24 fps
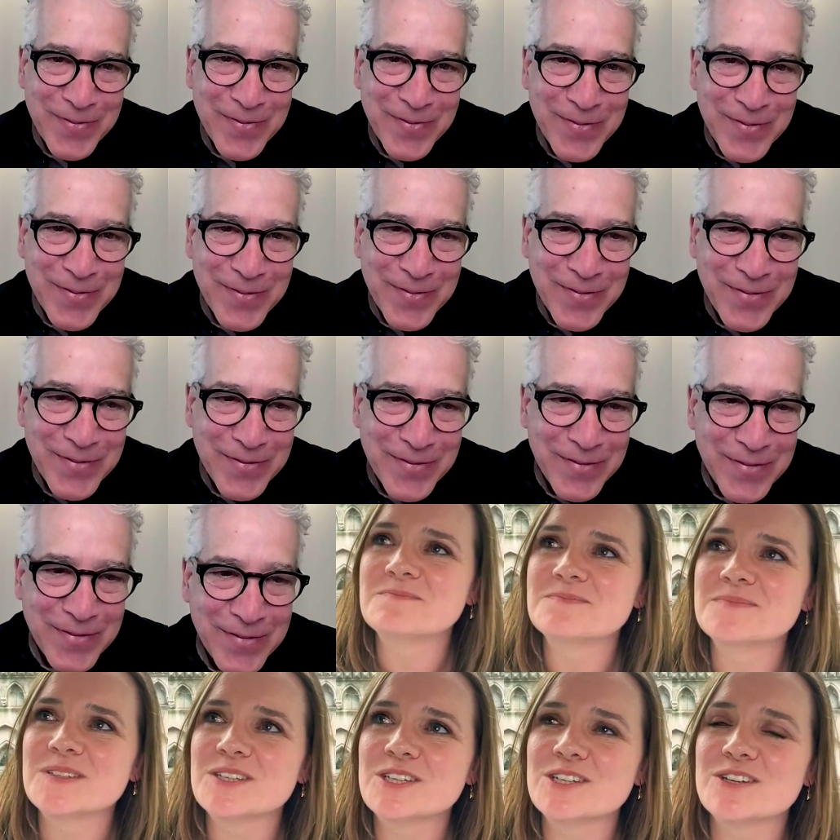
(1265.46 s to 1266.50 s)

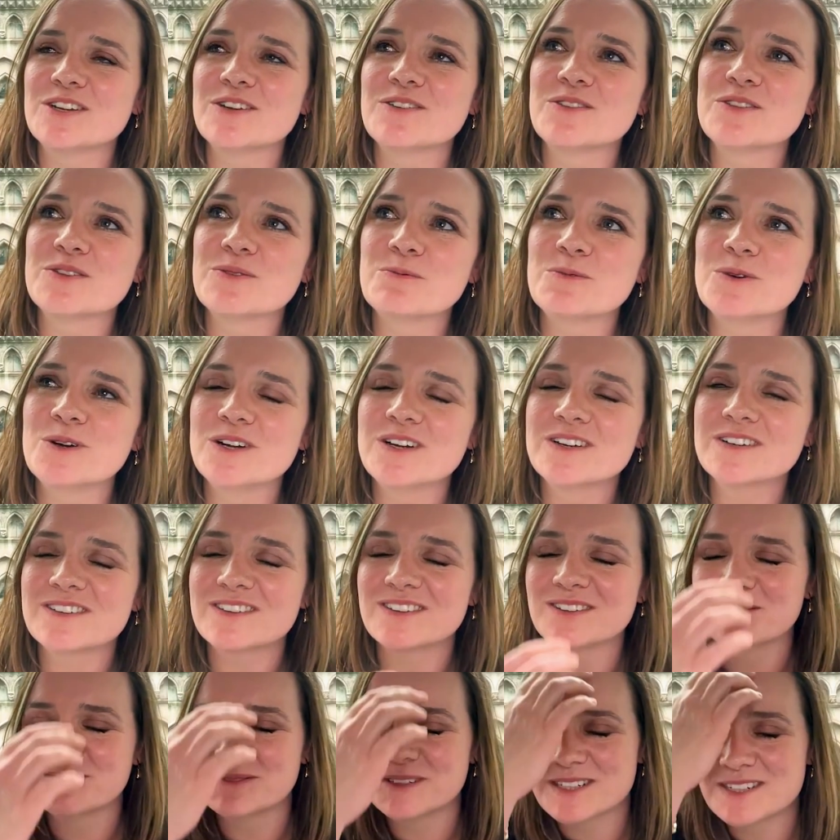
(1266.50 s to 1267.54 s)
the work
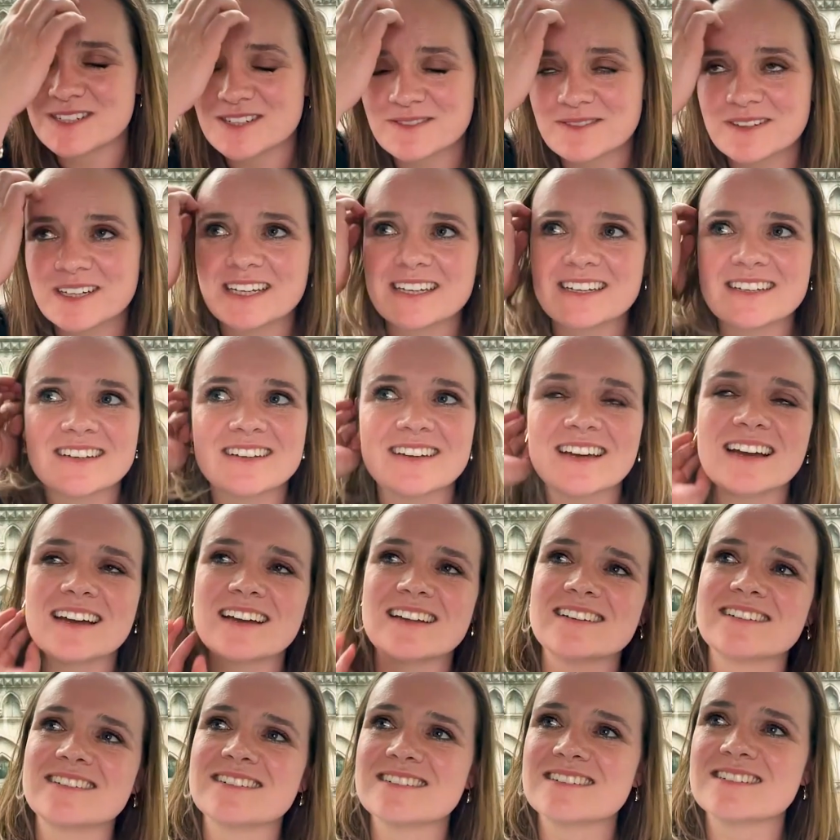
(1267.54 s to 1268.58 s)
that we're doing
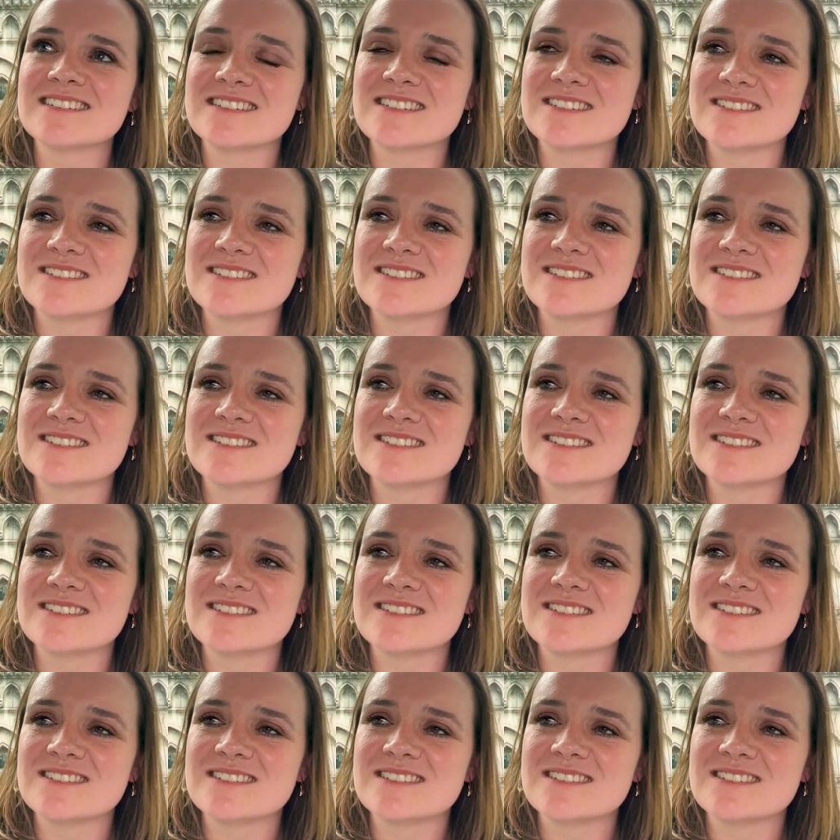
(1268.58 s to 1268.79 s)
and